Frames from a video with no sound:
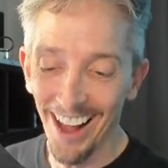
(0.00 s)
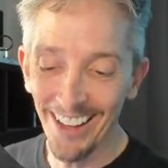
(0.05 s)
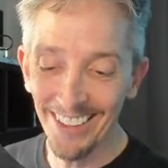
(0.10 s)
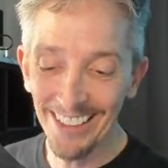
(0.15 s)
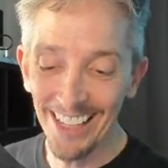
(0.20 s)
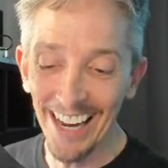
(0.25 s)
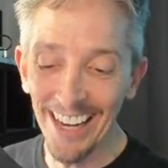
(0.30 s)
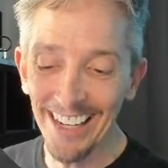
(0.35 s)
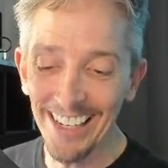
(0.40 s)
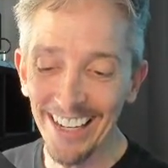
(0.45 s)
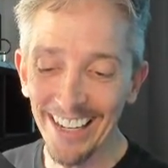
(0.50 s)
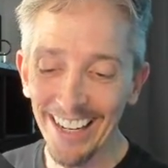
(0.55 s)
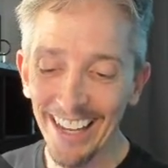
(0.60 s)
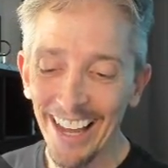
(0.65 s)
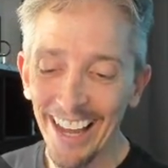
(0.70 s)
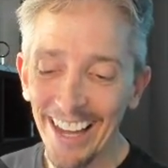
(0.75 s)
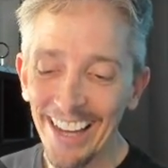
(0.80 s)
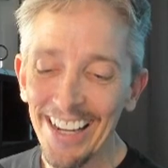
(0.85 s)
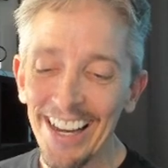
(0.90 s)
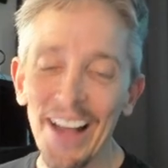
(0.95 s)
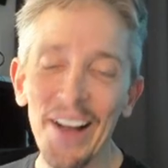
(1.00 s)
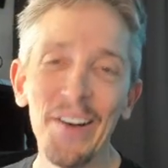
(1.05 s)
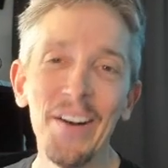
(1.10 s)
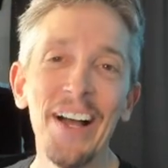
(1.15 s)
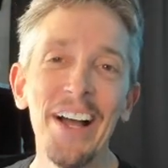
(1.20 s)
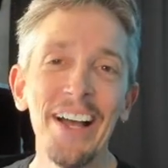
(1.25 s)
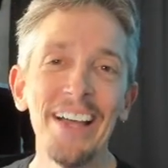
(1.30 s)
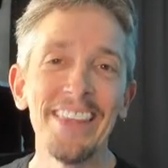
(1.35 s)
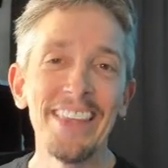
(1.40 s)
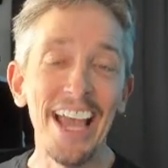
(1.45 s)
I'll take it.
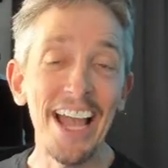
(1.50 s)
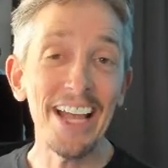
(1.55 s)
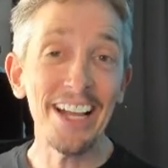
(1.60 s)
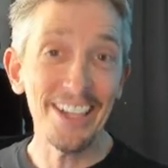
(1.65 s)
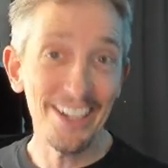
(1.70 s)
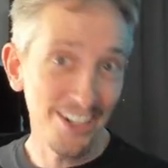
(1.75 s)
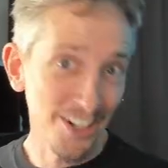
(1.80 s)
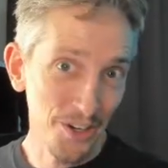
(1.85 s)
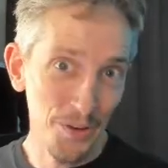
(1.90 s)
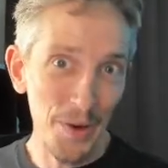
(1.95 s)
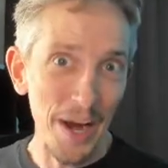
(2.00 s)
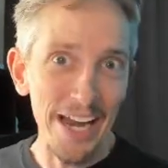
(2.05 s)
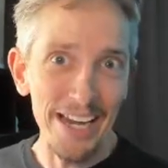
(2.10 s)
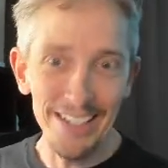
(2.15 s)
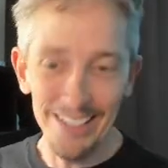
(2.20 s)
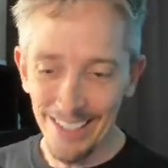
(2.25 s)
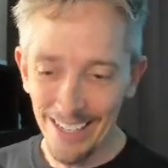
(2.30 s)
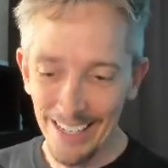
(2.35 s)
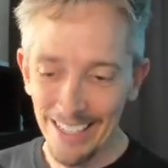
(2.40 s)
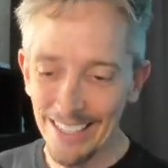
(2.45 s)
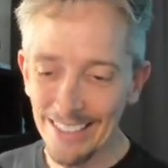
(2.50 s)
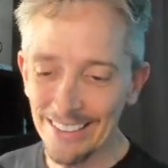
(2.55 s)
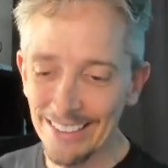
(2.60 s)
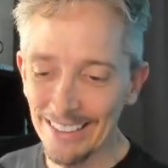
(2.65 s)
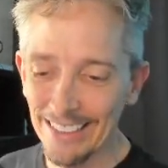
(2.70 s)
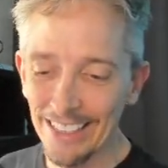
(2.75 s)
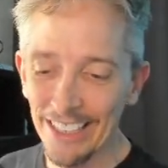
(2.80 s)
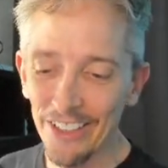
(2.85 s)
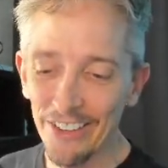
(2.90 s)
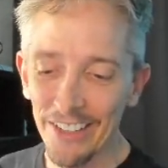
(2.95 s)
Now, that great, it
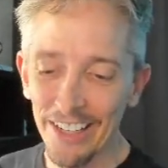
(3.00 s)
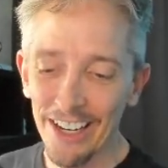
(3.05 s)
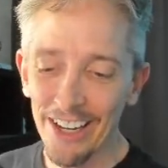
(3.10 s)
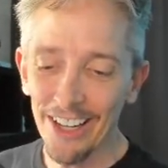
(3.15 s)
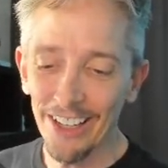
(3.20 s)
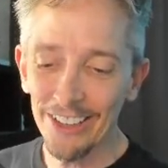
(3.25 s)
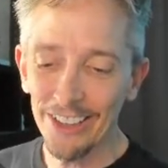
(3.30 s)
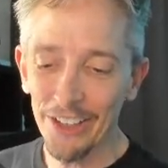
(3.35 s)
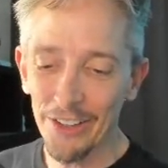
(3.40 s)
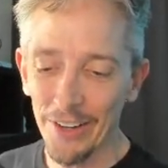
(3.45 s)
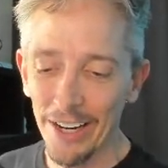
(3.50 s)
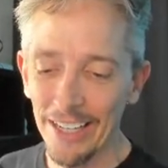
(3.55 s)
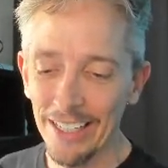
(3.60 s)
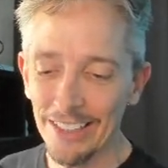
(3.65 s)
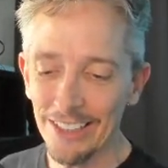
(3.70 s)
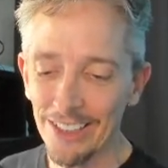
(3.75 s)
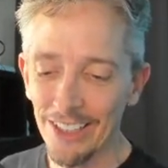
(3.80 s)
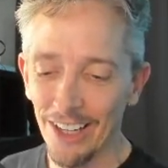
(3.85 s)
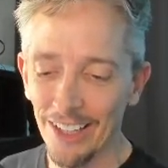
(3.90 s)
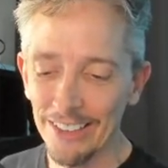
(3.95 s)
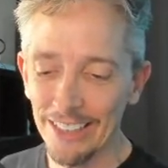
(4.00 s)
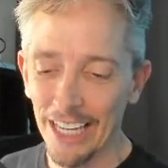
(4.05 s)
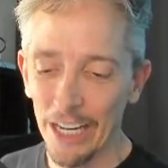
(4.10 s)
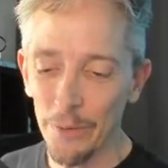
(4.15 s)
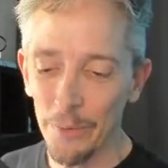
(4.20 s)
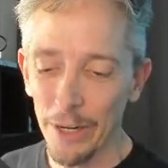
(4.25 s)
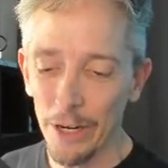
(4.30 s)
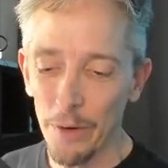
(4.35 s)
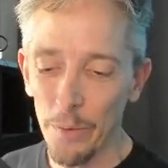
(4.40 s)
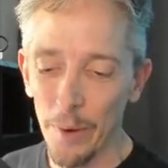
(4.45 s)
isn't literally called a great, it's called
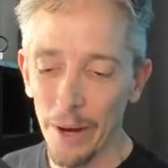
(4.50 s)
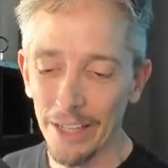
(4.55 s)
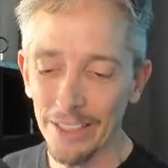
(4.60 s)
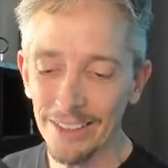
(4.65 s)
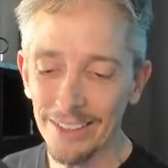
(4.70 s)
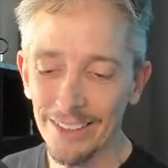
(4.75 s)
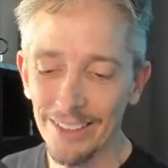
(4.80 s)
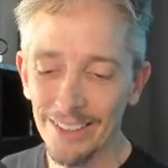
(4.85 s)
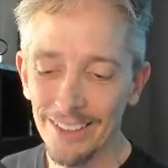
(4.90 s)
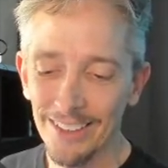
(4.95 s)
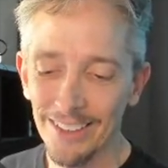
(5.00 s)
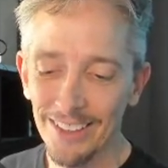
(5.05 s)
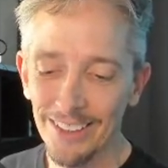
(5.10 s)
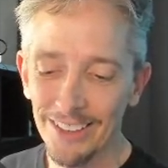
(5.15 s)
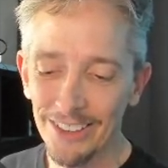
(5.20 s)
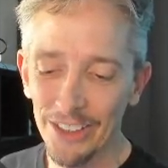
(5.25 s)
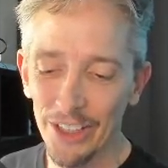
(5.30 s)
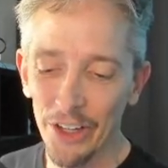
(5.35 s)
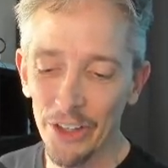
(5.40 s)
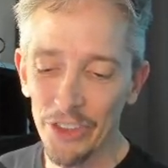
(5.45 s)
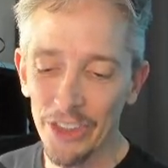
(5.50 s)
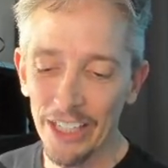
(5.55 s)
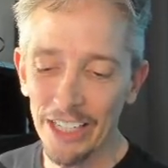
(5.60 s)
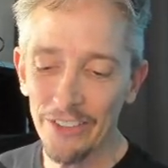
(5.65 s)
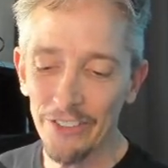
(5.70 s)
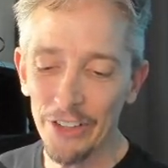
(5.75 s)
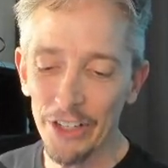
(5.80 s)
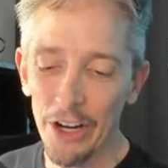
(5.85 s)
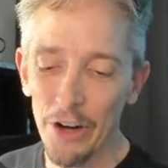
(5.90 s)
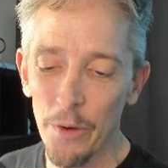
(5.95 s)
a request. So
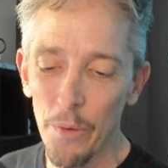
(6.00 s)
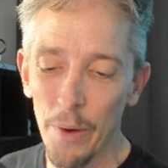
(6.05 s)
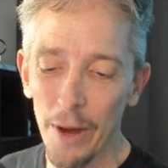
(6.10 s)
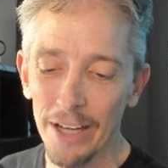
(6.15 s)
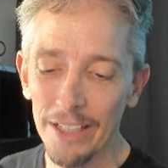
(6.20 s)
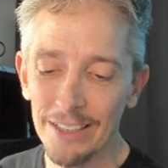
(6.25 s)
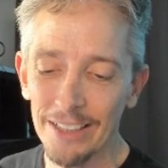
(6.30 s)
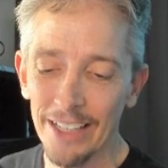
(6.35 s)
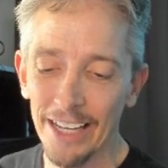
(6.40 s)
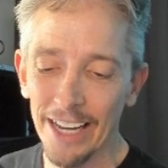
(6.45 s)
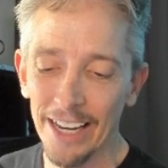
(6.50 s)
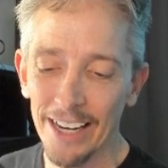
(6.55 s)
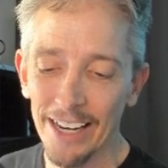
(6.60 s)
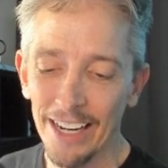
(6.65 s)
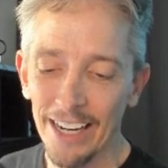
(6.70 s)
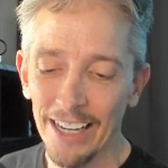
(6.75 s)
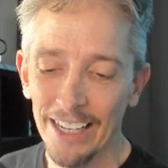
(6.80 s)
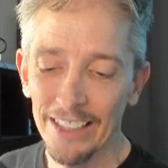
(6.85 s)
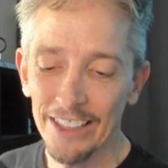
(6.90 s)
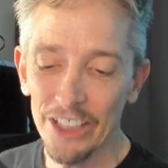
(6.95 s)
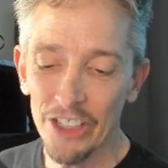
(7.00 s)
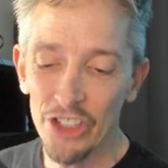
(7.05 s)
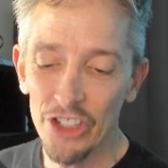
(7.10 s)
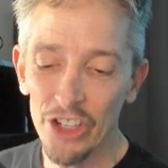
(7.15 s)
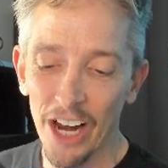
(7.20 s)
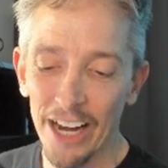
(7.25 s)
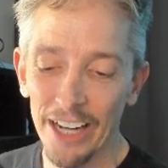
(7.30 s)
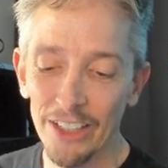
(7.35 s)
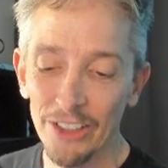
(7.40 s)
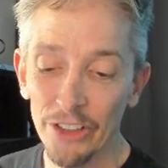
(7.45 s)
think of a request like the
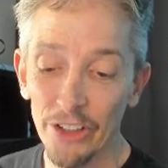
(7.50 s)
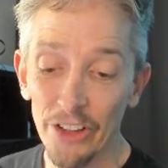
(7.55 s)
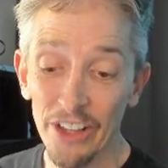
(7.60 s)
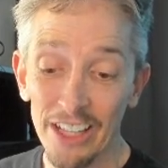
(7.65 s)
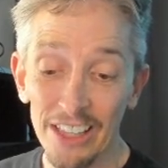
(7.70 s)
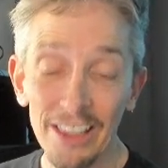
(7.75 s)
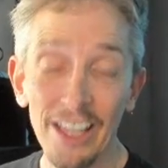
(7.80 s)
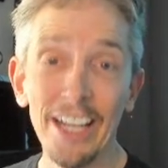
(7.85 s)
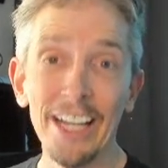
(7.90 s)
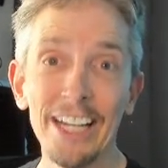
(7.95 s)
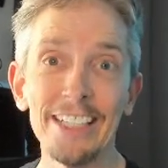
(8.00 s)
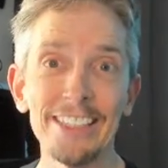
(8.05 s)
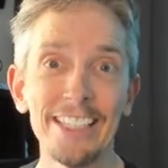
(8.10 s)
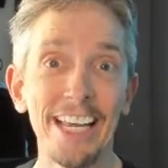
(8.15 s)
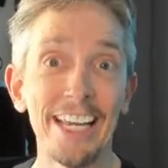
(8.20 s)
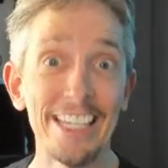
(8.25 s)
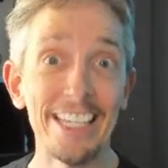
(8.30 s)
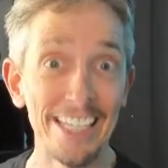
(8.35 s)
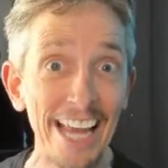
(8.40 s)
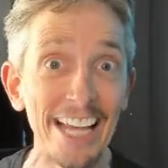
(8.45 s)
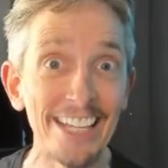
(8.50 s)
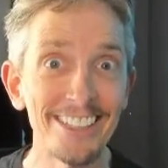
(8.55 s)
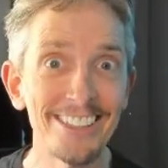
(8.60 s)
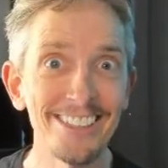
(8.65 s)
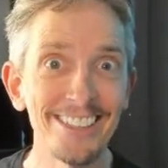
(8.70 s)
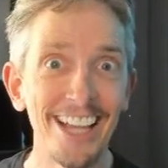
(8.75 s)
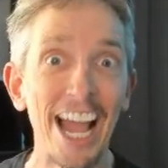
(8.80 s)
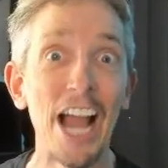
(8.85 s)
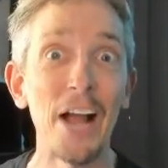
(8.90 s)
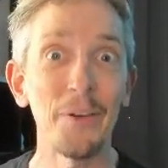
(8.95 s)
child or the client saying,
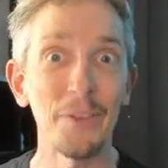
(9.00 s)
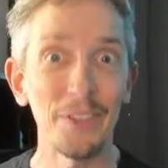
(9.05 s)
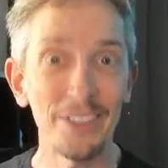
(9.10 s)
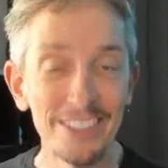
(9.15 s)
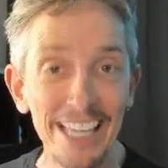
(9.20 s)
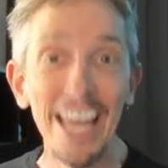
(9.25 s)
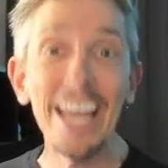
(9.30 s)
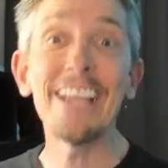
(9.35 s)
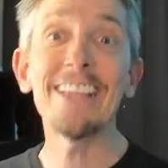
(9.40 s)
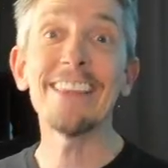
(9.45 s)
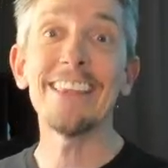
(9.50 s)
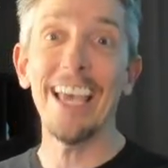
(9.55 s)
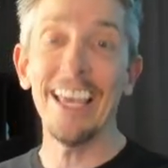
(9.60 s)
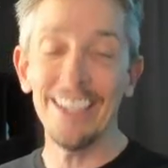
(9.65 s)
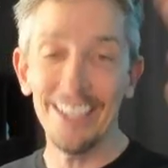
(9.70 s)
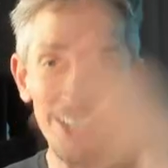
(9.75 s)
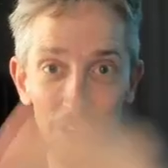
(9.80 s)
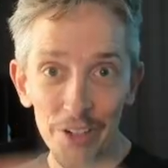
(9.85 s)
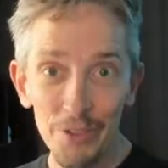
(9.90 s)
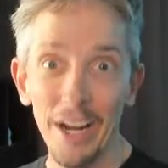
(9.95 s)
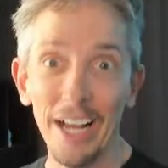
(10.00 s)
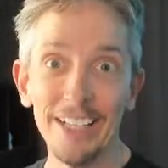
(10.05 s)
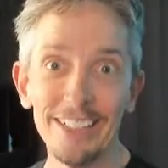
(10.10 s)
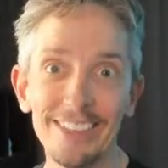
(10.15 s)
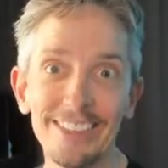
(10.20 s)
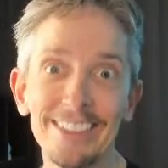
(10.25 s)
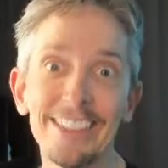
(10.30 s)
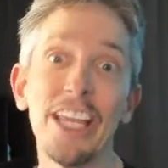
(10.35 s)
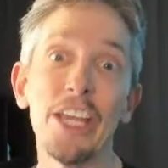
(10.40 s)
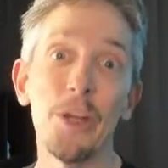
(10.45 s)
Yes, I will take that
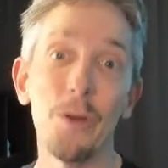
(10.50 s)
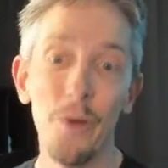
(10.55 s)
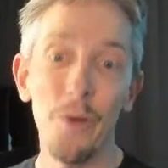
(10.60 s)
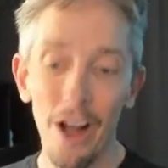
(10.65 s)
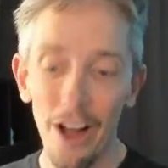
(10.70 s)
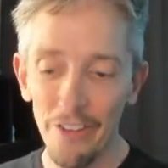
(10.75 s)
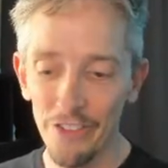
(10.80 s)
address that you